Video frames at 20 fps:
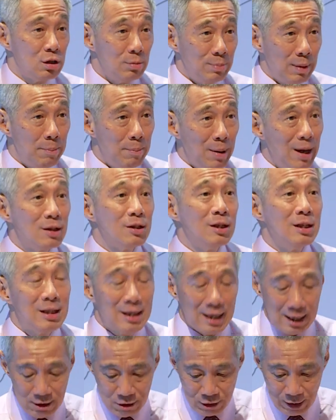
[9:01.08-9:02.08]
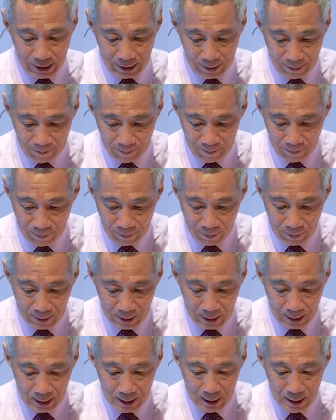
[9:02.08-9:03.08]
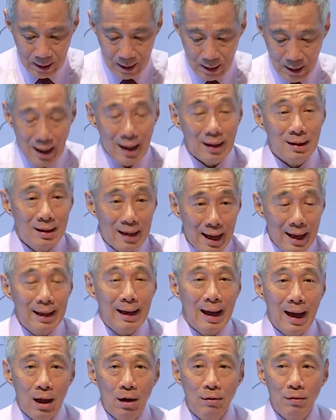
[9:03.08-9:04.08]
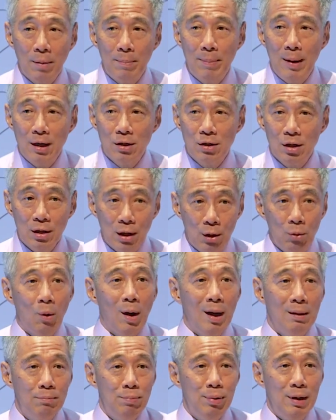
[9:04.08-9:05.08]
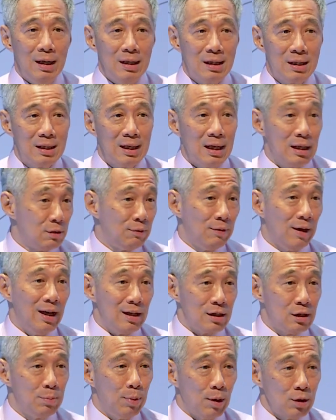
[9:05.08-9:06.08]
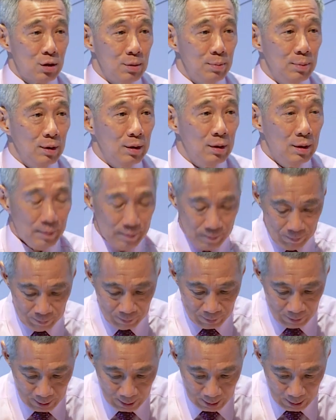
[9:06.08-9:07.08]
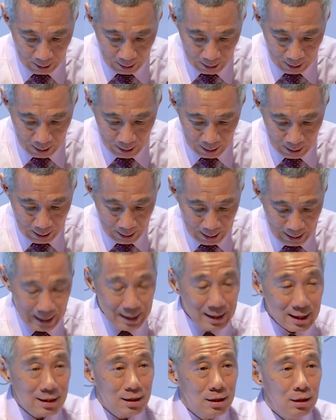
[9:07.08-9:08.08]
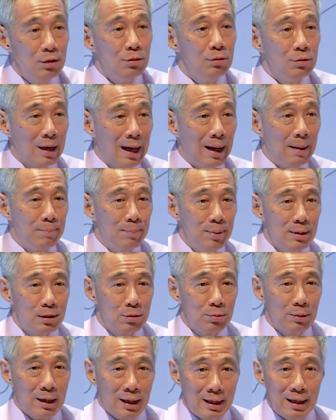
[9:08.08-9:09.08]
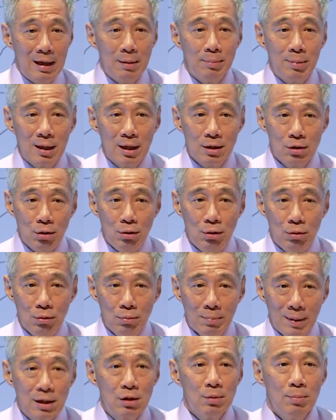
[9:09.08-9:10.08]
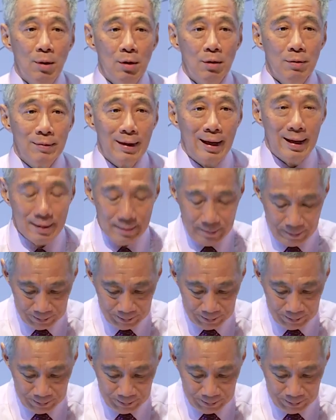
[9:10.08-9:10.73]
to be patient centric and take care of the patient in one place as far as possible and this new campus will enable us to do much more of that.